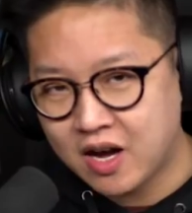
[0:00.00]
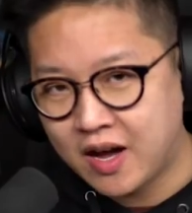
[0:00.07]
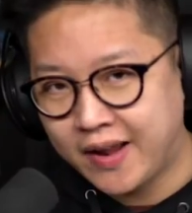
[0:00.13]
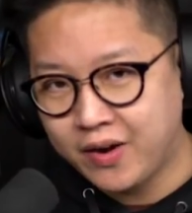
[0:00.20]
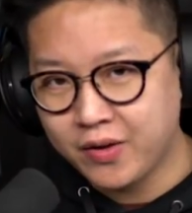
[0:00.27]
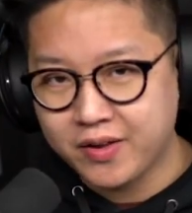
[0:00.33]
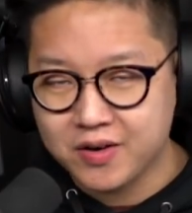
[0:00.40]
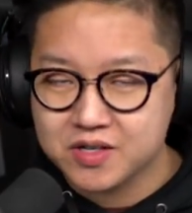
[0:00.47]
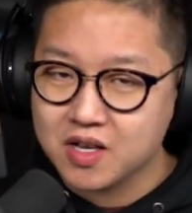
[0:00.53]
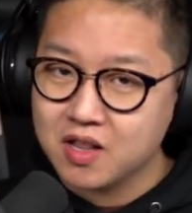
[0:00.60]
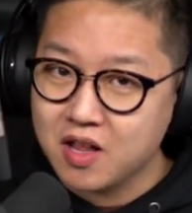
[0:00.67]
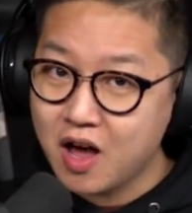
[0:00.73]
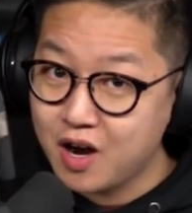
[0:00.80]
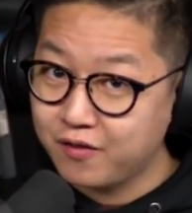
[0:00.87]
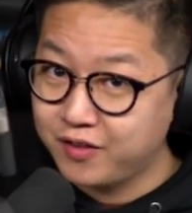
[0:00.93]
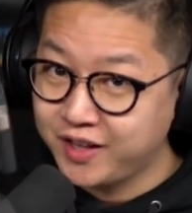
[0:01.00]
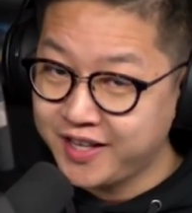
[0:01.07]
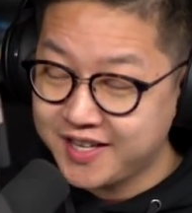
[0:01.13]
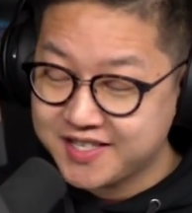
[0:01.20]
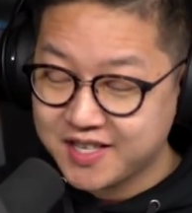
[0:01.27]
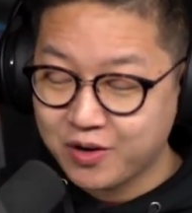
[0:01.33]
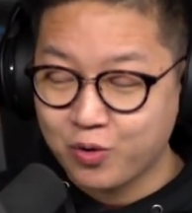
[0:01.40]
Now, I know there's a lot of
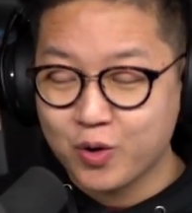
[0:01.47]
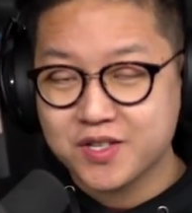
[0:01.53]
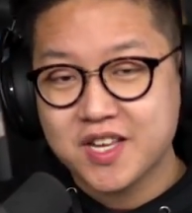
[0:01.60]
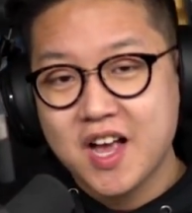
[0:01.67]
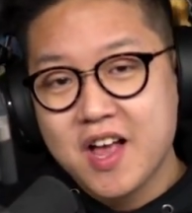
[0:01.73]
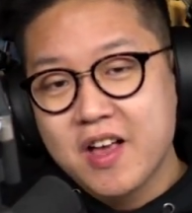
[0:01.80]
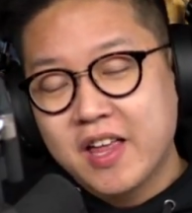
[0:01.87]
leaks. There was...